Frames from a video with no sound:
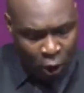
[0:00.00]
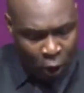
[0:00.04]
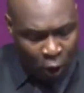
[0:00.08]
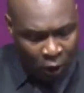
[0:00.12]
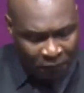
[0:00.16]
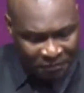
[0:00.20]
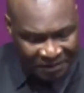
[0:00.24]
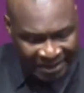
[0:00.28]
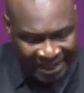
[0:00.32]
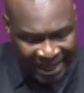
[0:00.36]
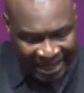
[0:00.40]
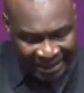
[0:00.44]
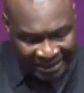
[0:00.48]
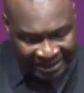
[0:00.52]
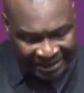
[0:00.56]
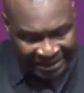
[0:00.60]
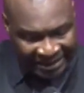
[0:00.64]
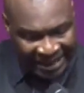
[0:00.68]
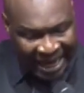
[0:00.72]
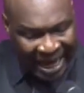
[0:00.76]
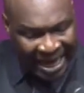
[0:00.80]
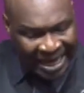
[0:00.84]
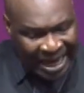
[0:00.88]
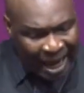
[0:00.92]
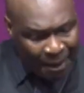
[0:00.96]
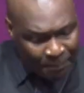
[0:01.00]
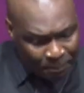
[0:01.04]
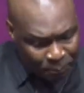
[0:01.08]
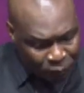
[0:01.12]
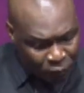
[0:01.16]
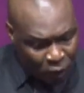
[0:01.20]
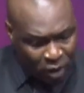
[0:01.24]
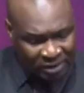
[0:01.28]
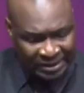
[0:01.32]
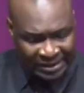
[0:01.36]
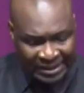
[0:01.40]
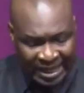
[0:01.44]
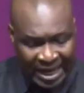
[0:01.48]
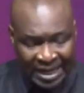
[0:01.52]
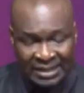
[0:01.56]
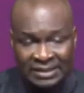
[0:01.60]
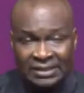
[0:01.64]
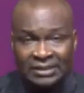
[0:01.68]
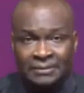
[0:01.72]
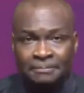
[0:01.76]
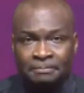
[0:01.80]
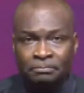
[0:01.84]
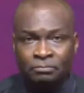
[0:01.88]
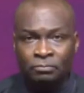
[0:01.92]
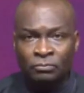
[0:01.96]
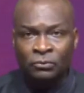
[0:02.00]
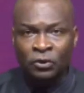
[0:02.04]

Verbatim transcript: of the entire process